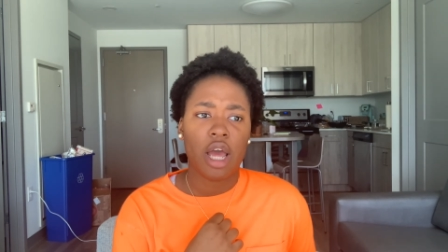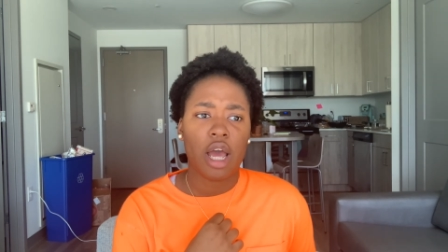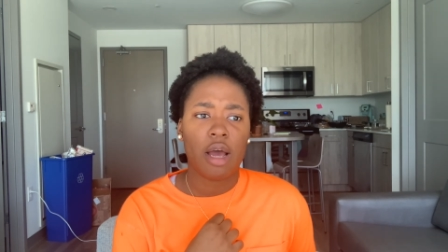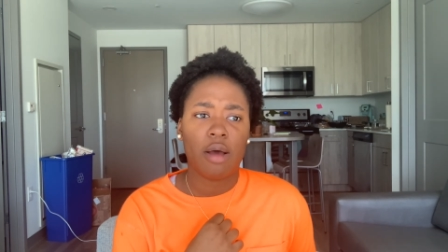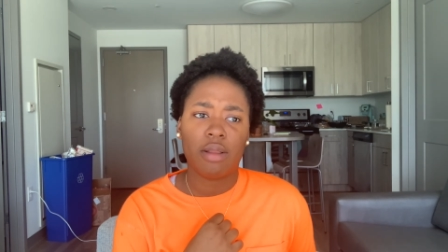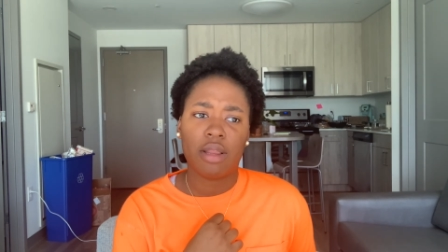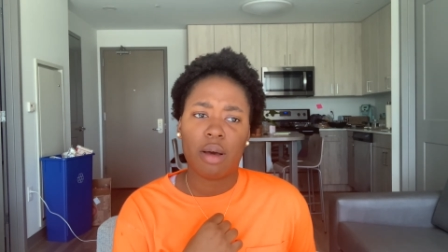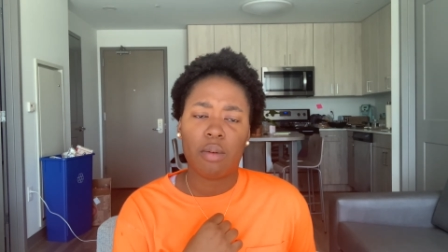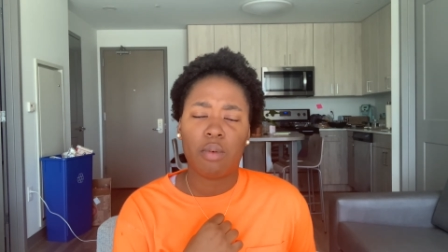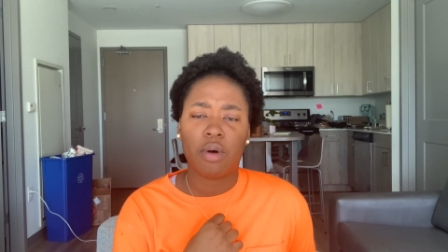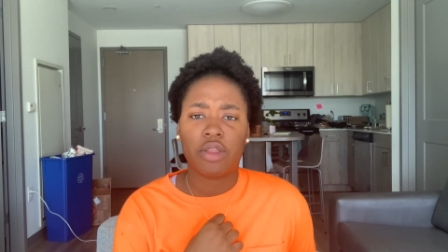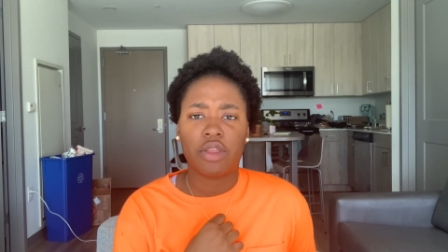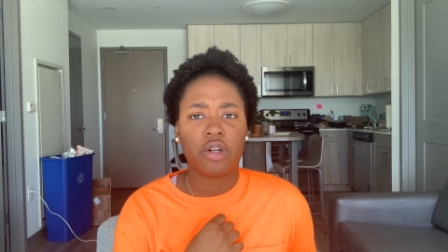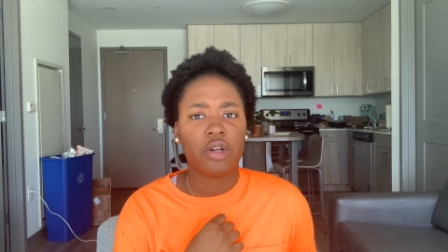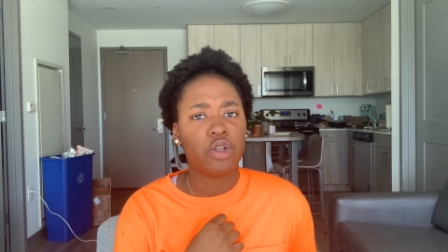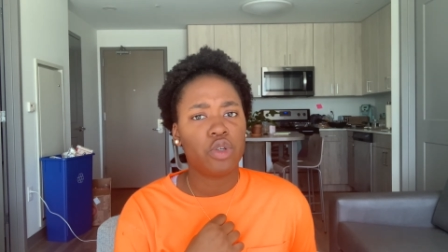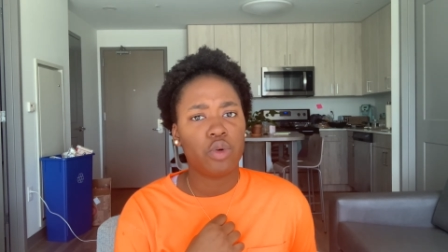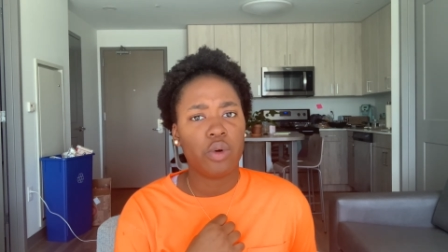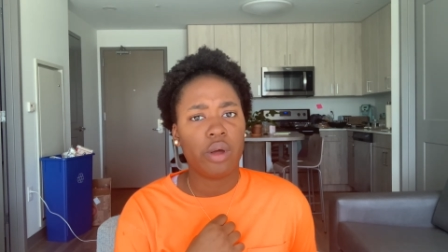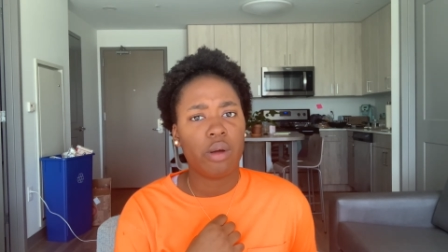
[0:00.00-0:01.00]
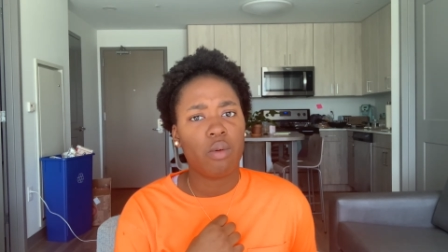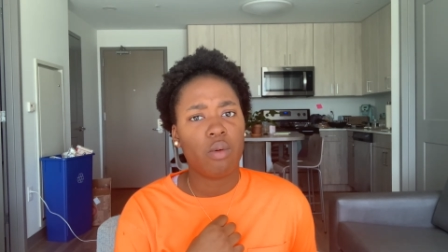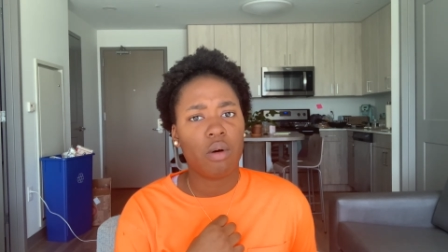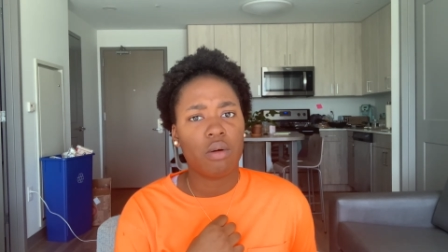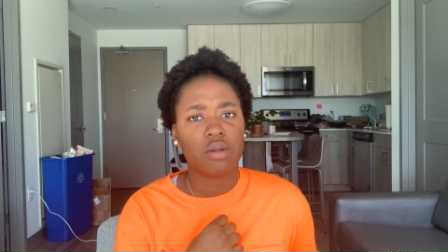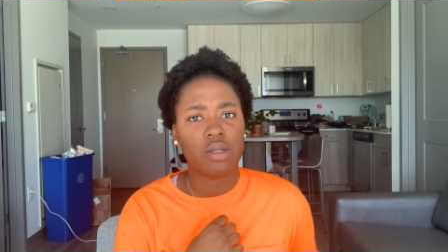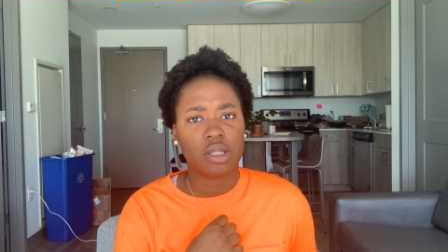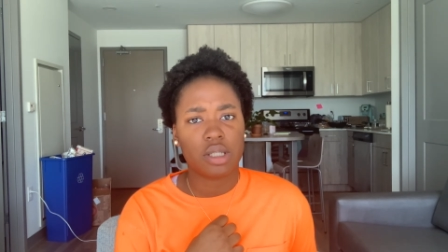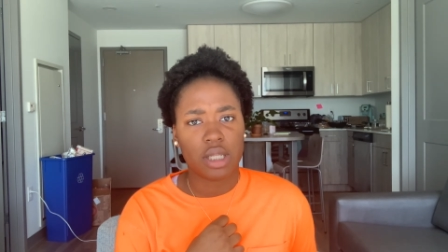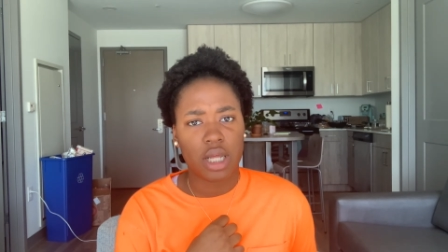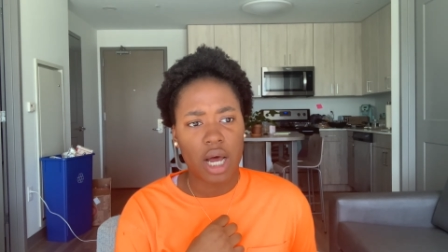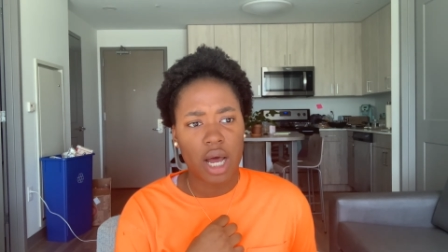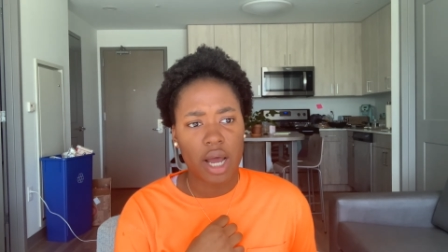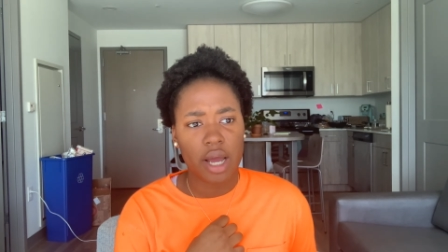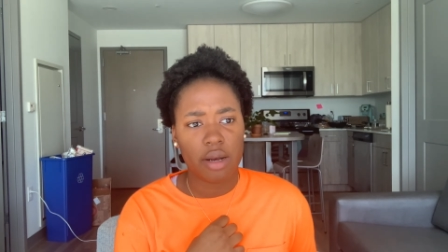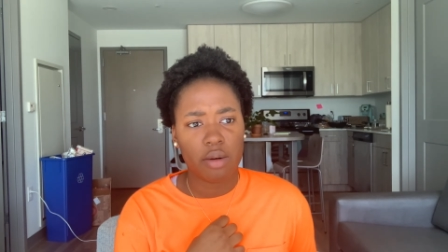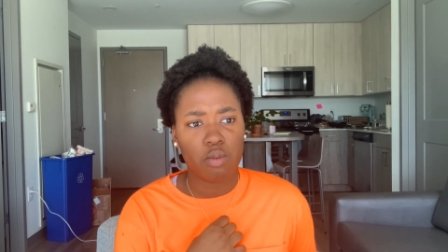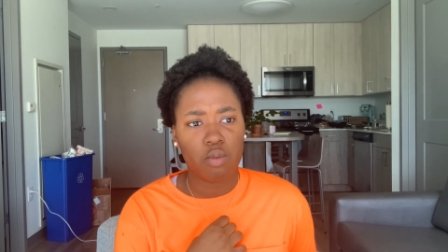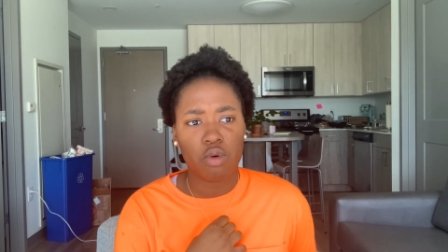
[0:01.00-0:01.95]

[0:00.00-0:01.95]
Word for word: and that what they're doing won't slide.